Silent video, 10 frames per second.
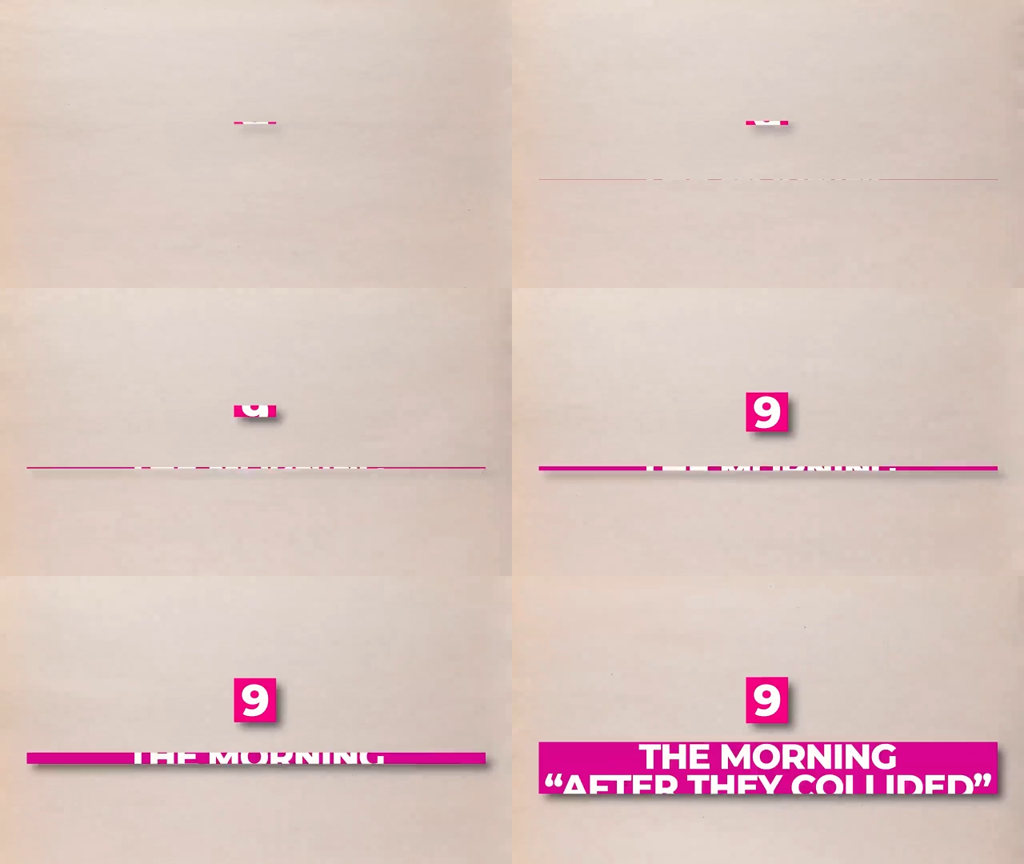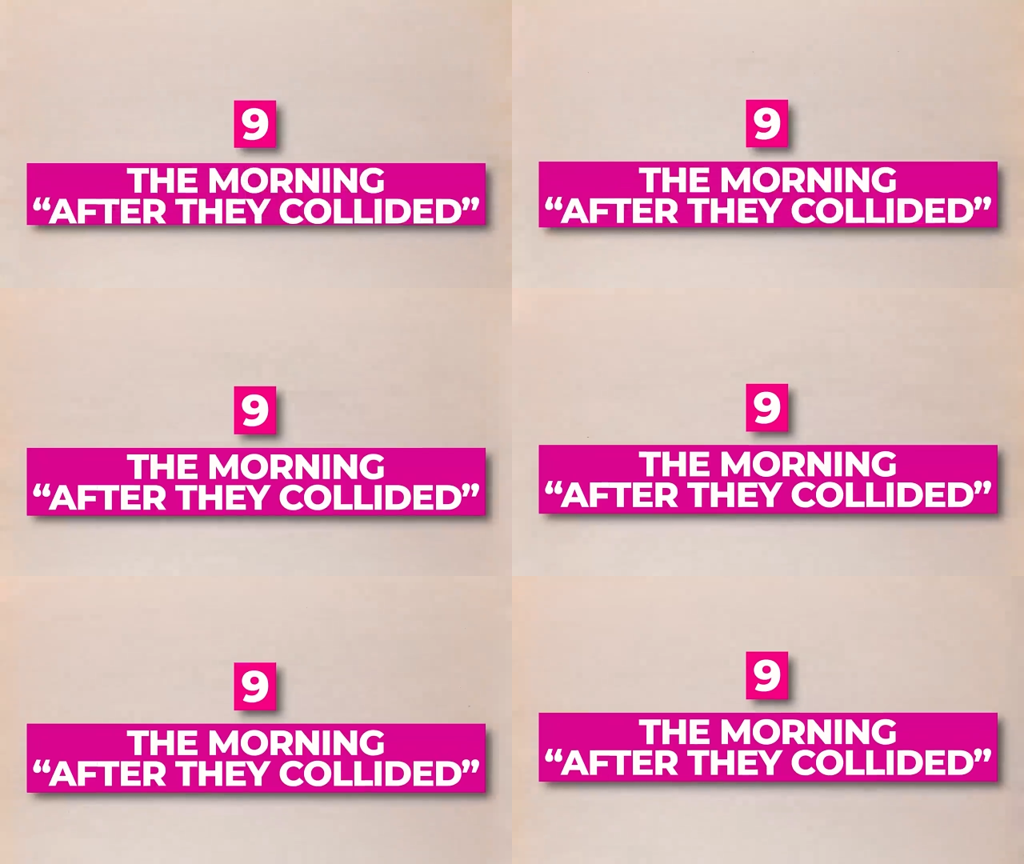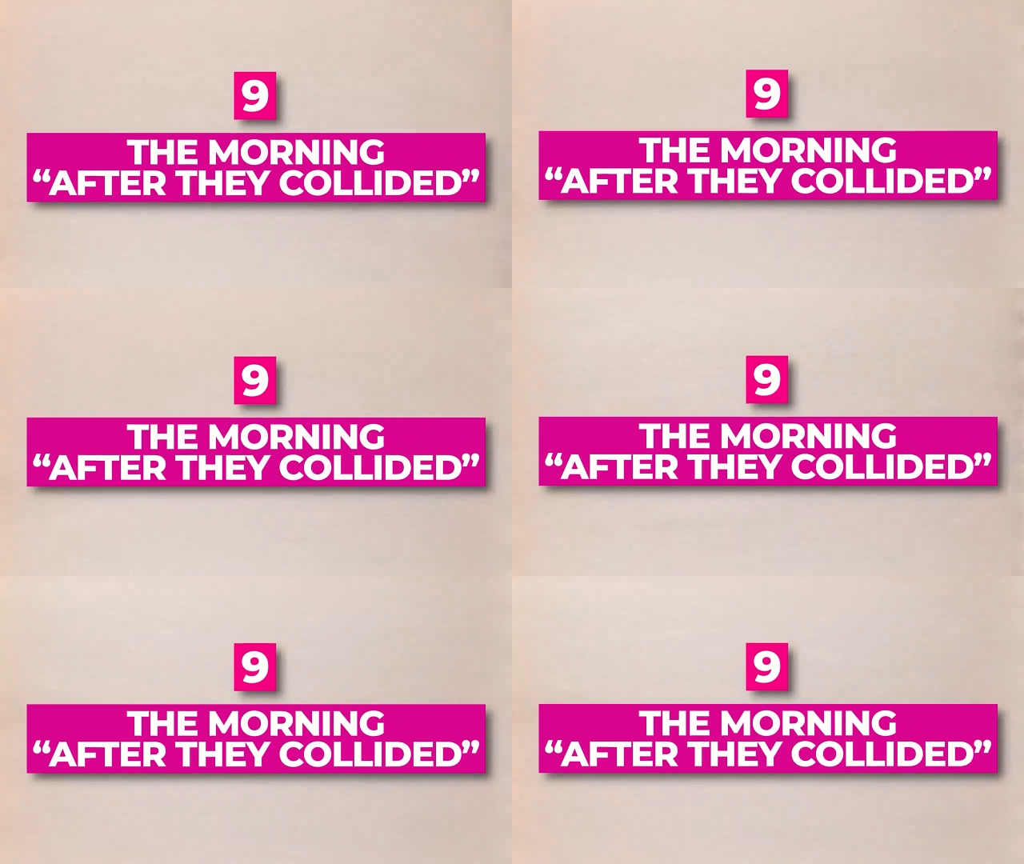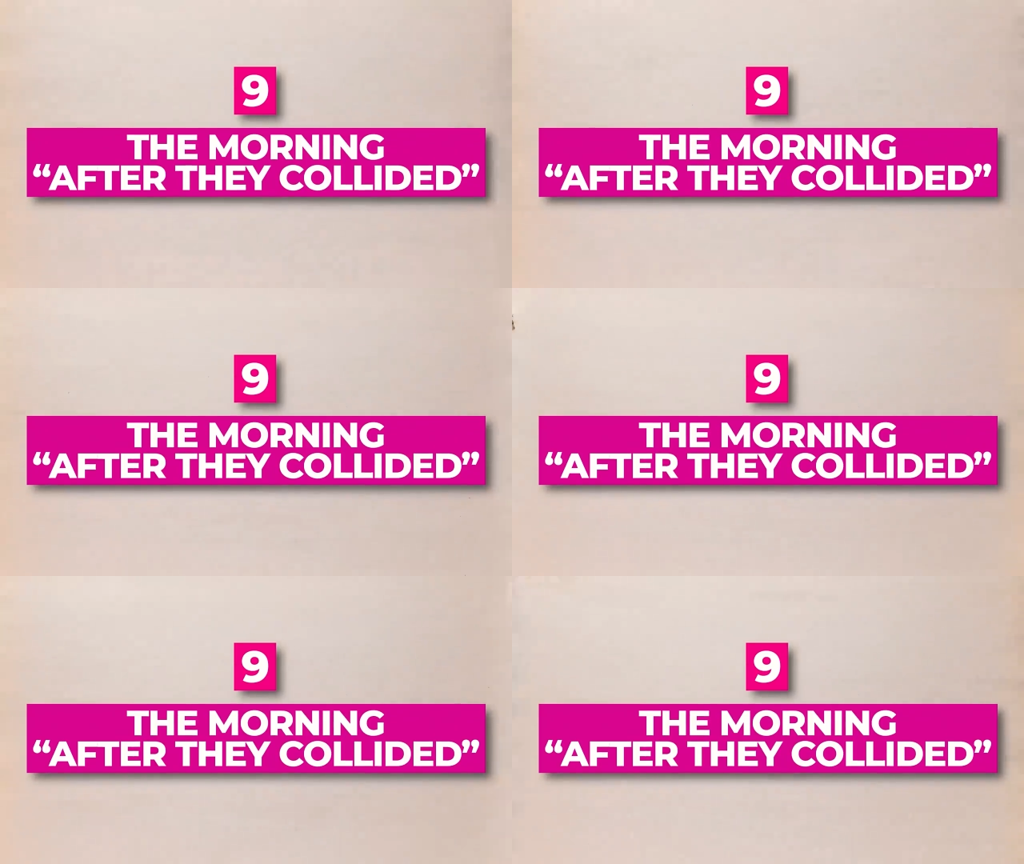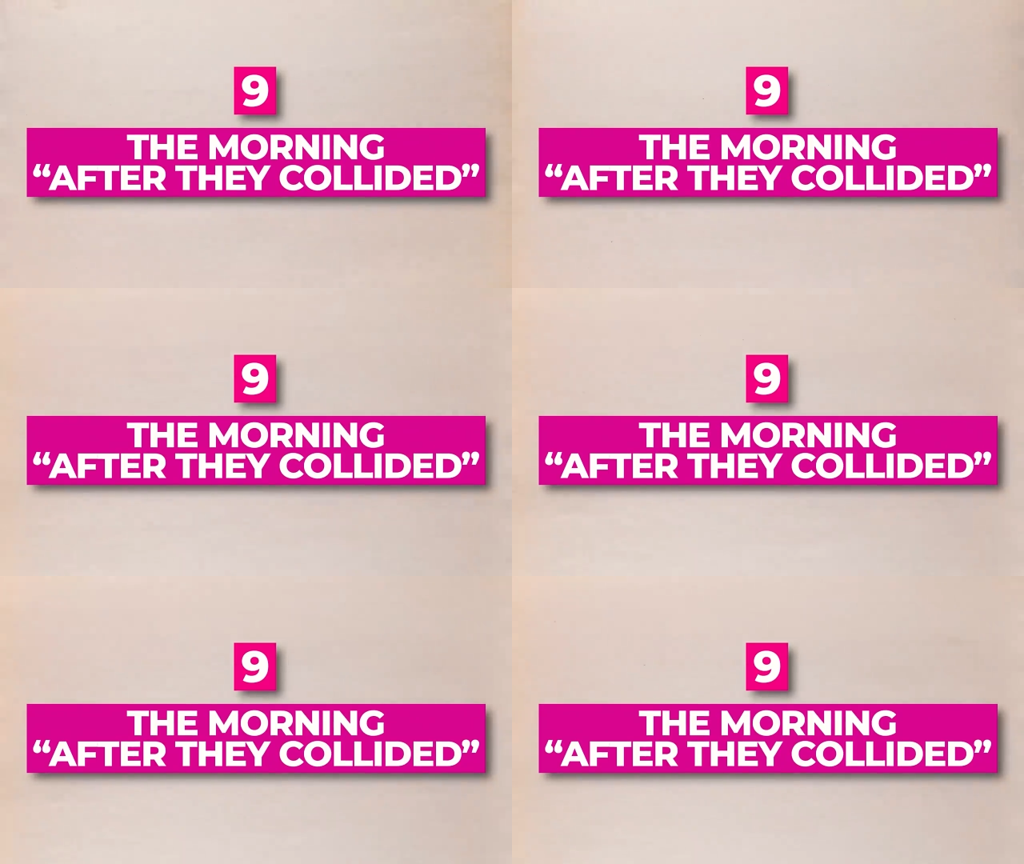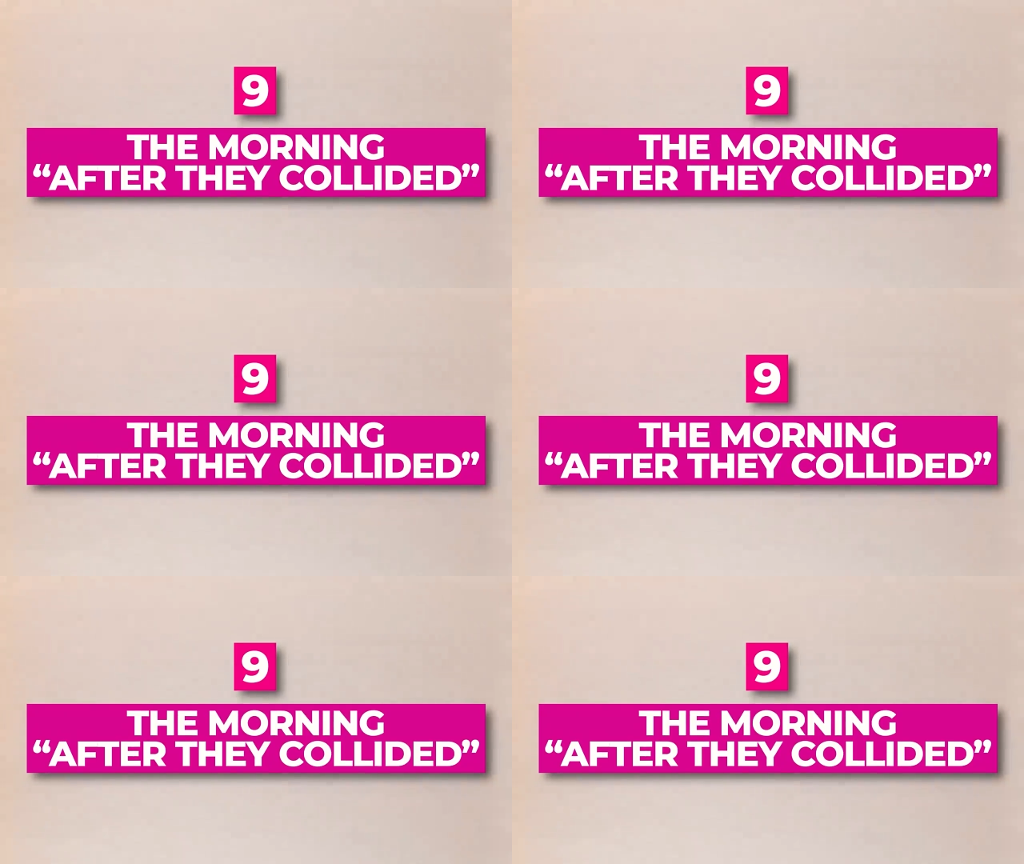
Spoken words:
Nobody's mouth can be seen.